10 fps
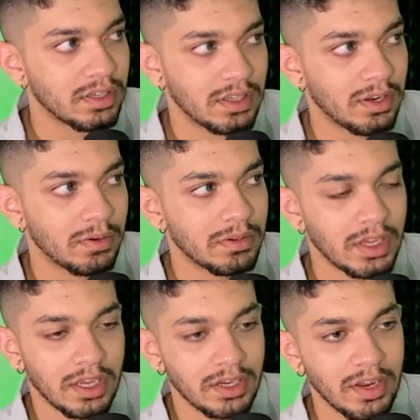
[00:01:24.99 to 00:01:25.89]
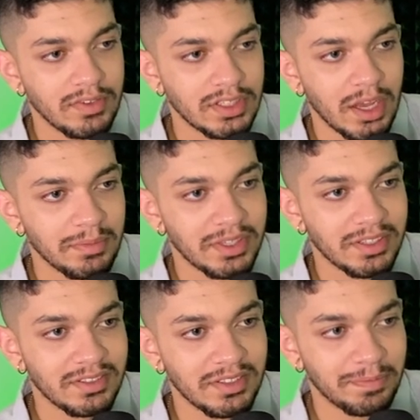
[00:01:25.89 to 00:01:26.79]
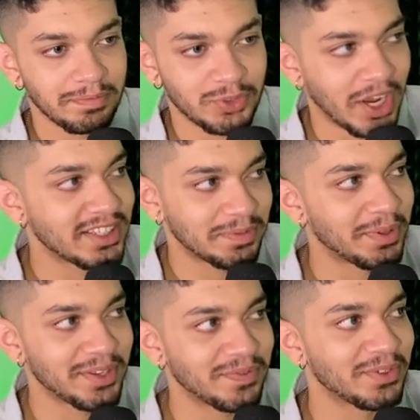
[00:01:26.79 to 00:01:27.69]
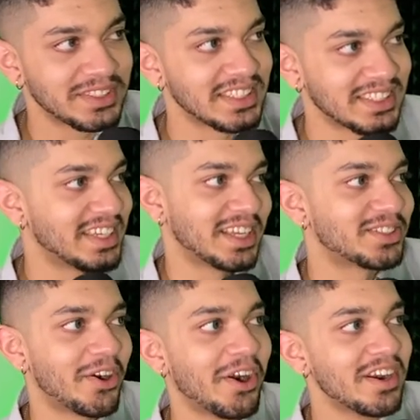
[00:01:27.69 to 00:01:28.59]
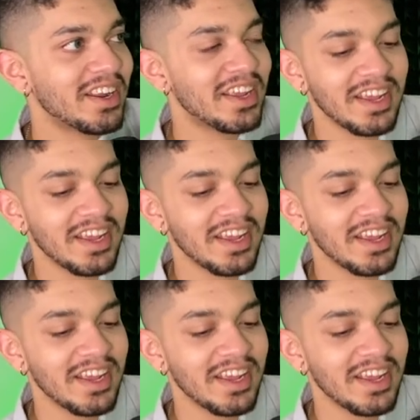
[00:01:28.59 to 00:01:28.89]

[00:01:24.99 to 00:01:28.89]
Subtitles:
you know, and every time he tries to play a full season, he gets hurt.